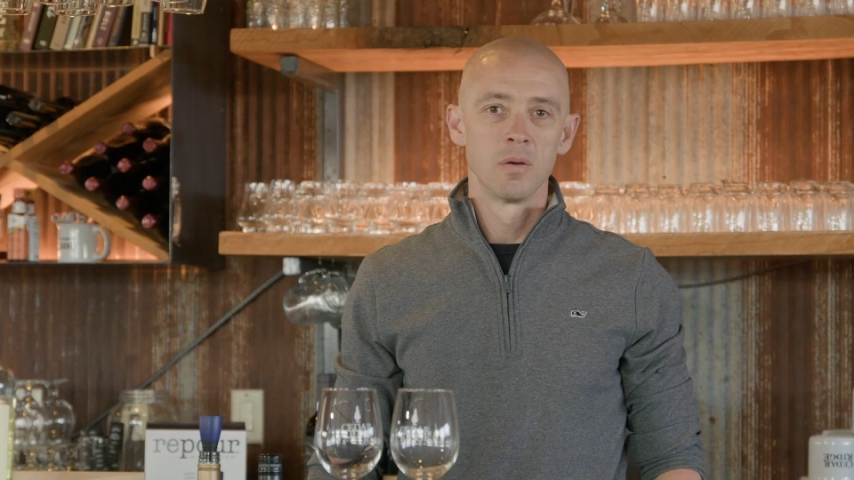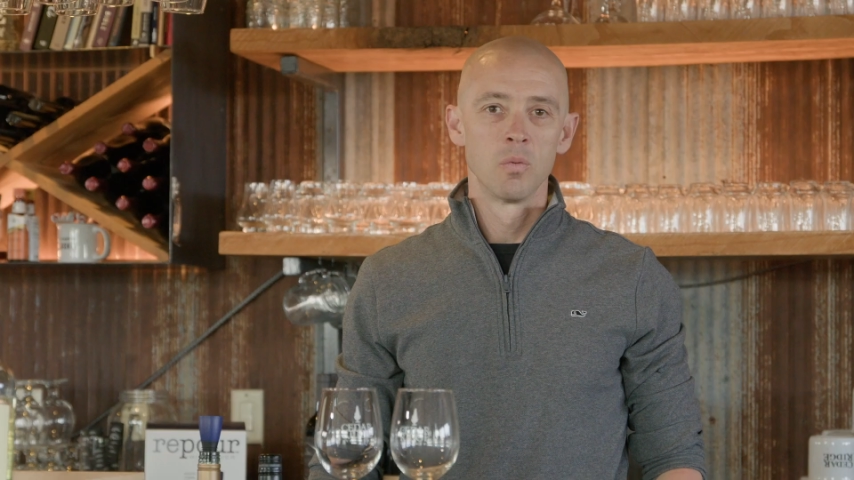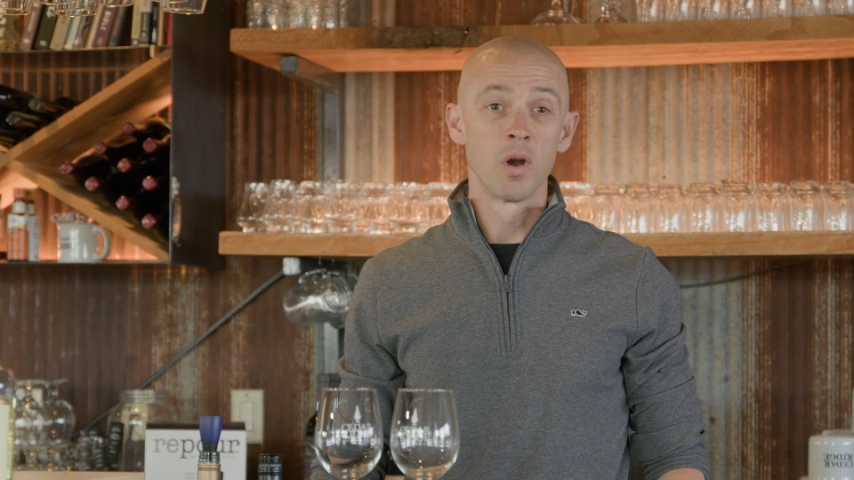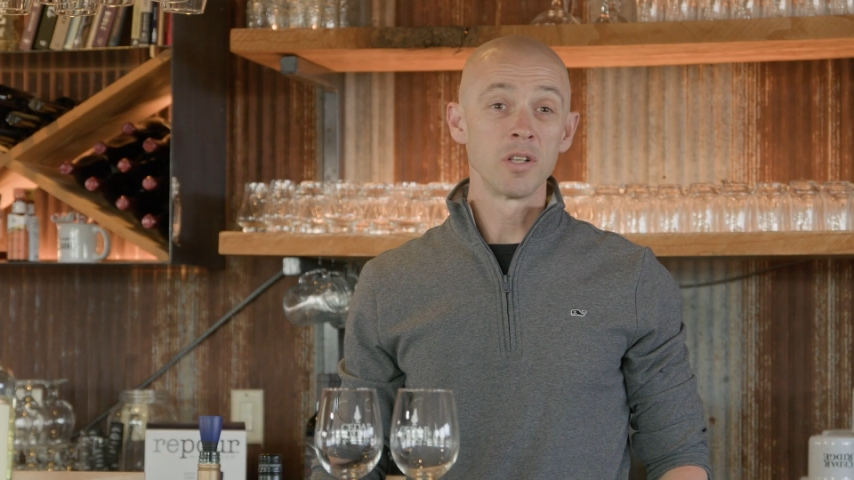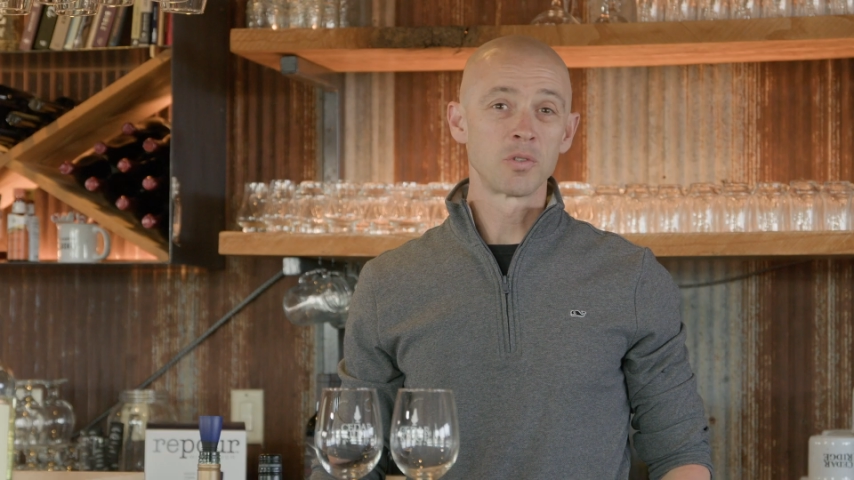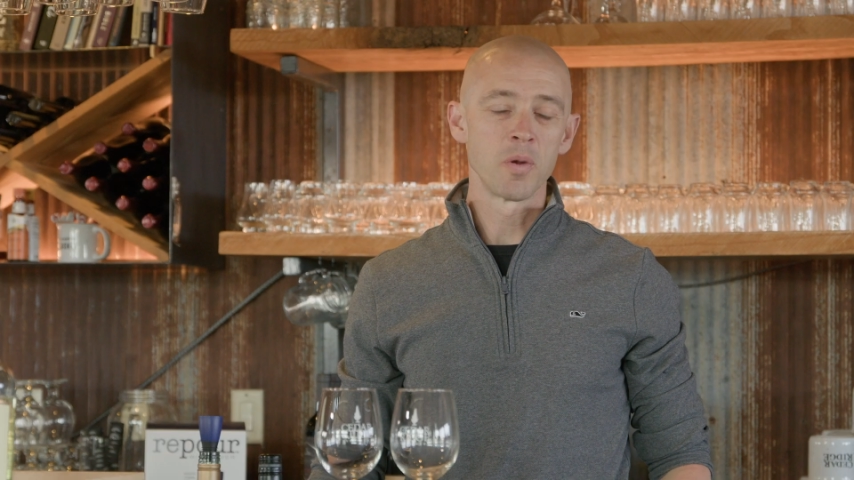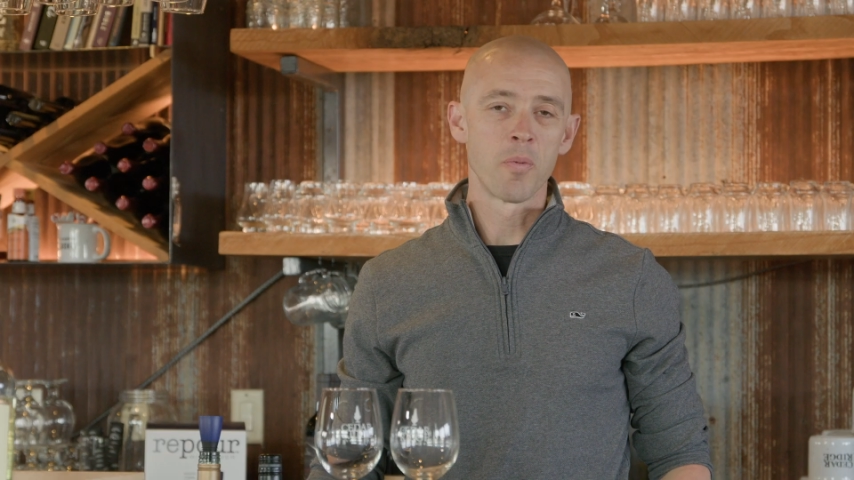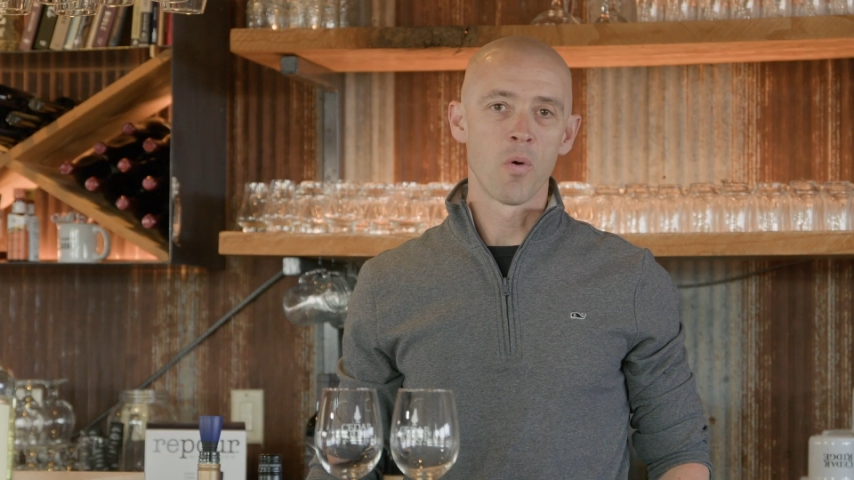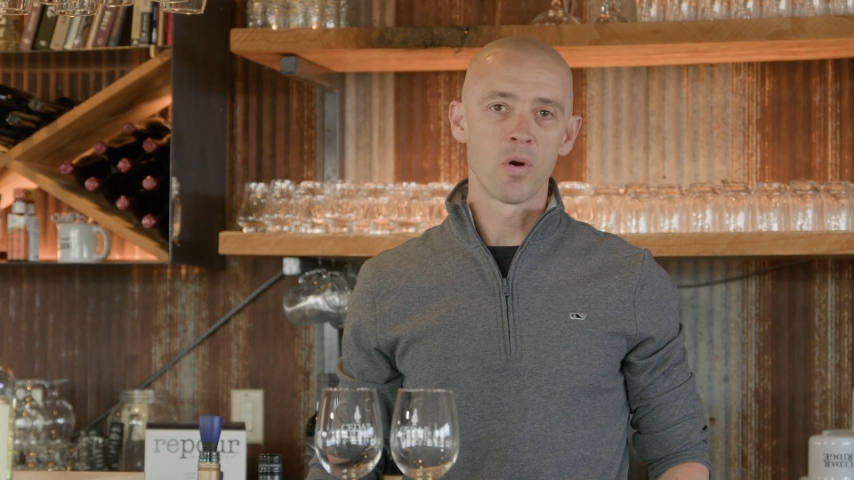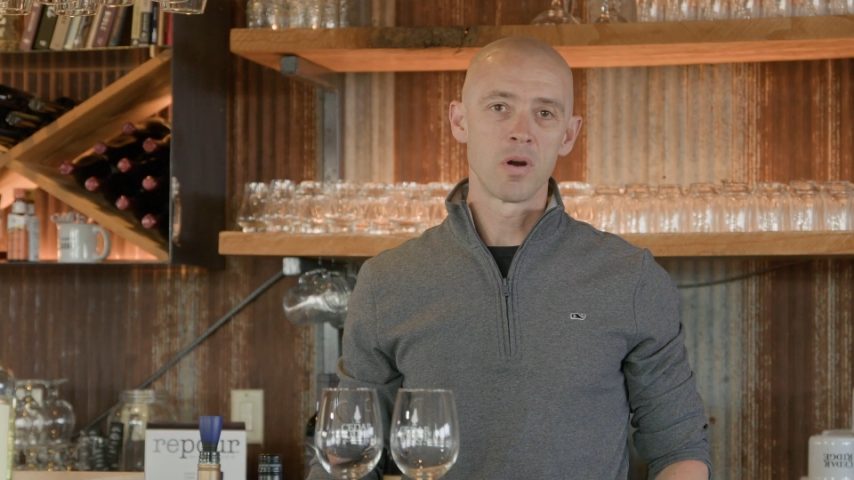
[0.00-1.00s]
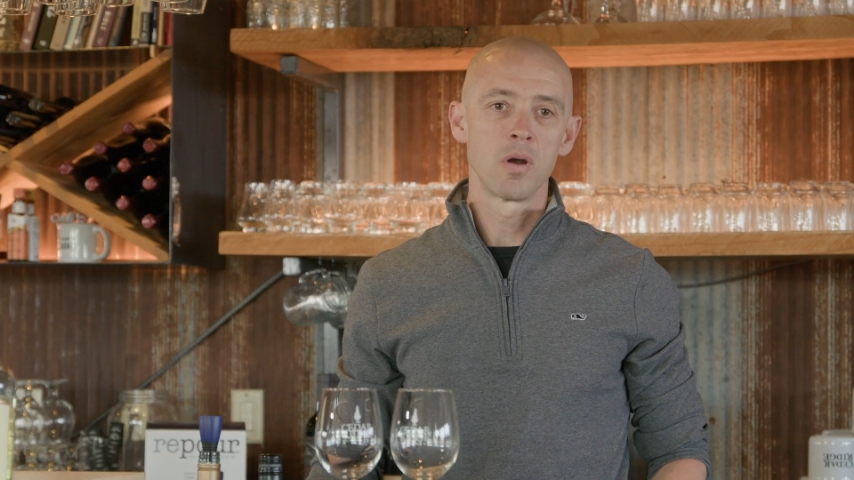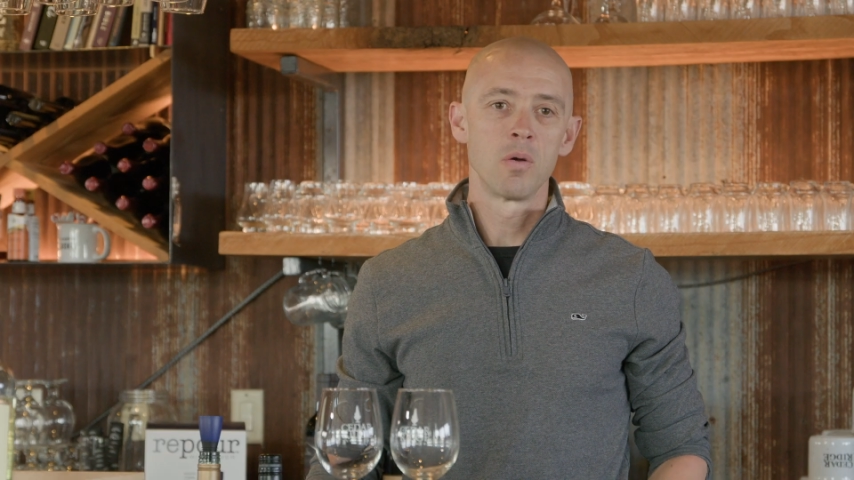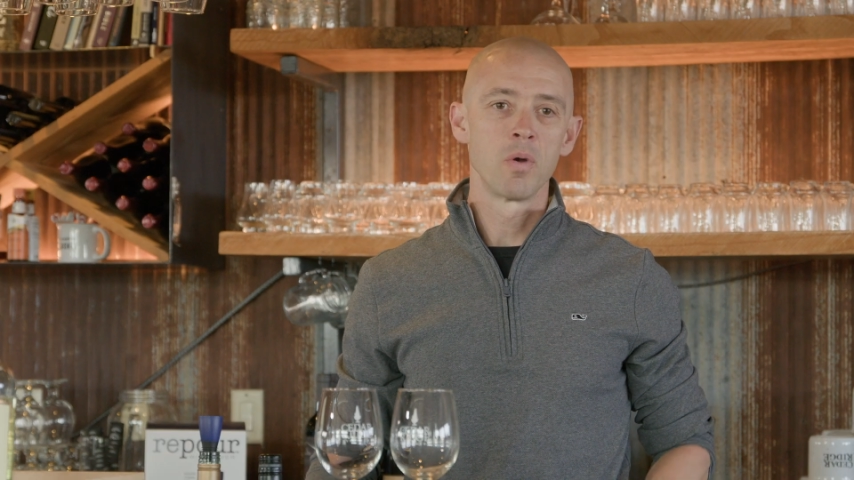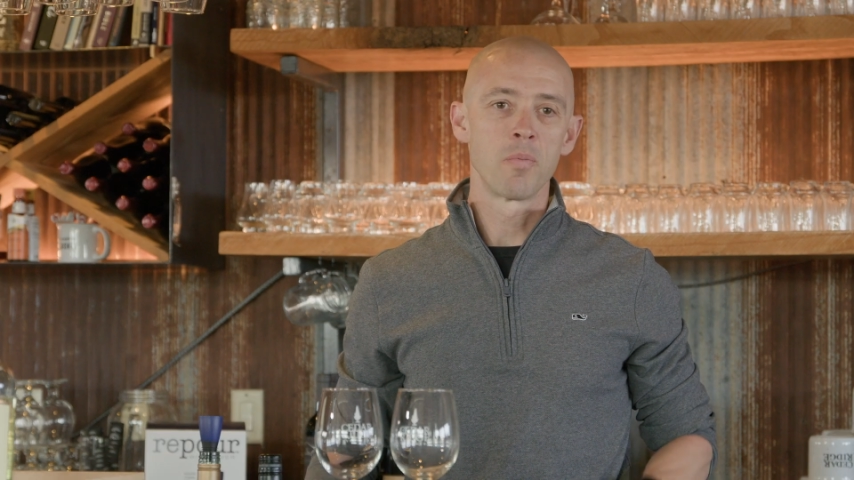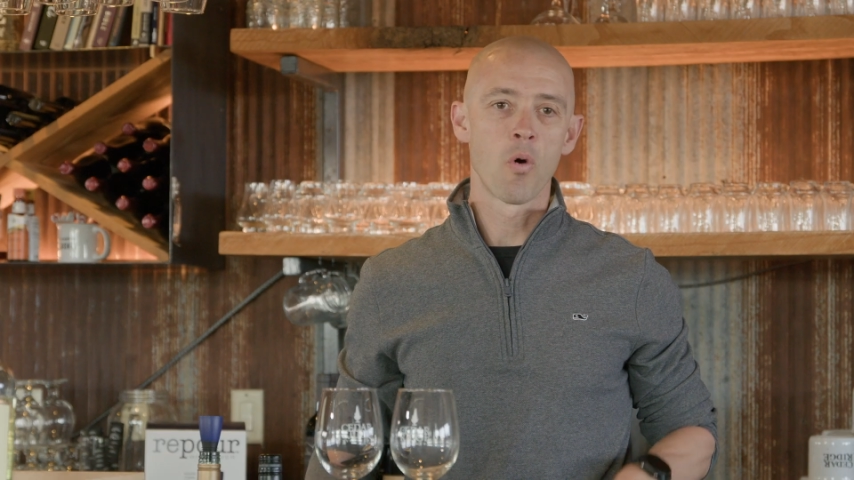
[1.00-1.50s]
What is Repour?
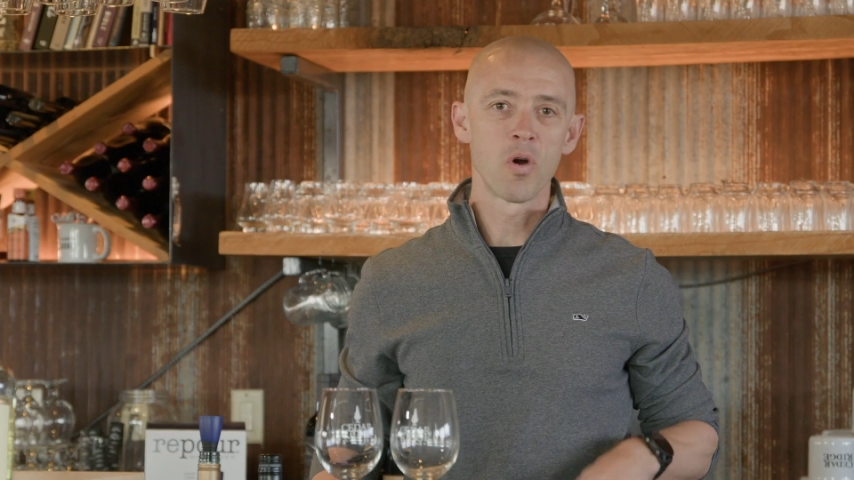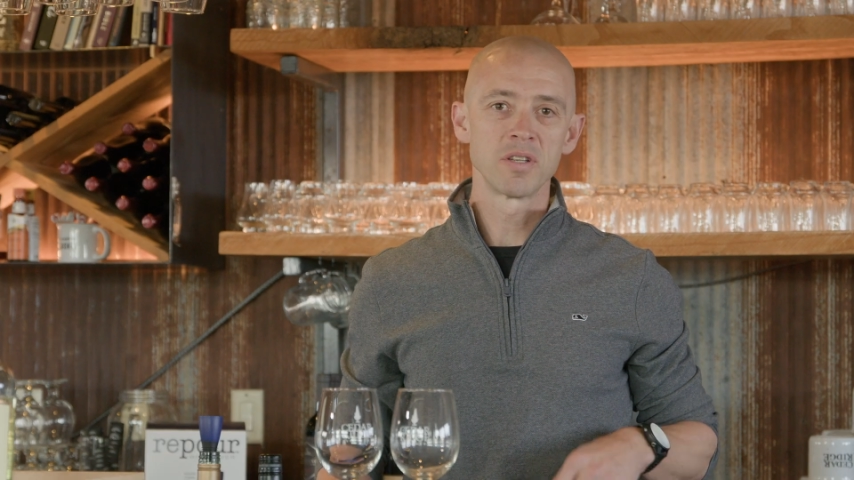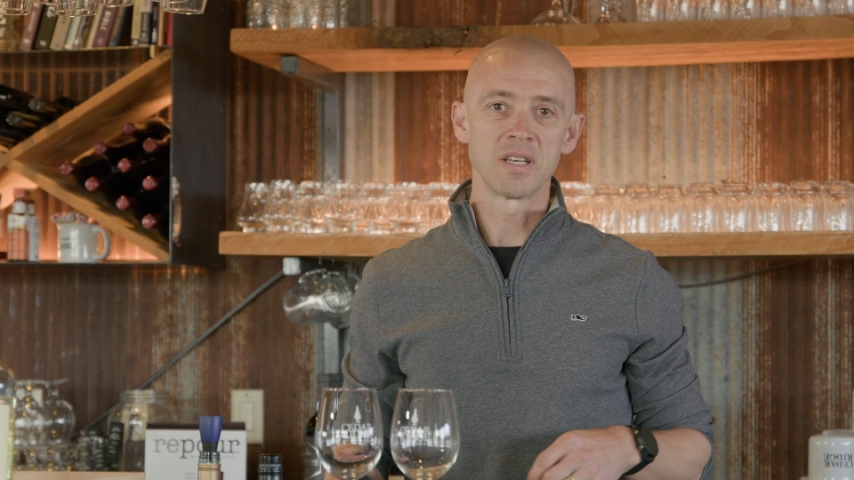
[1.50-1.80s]
Repour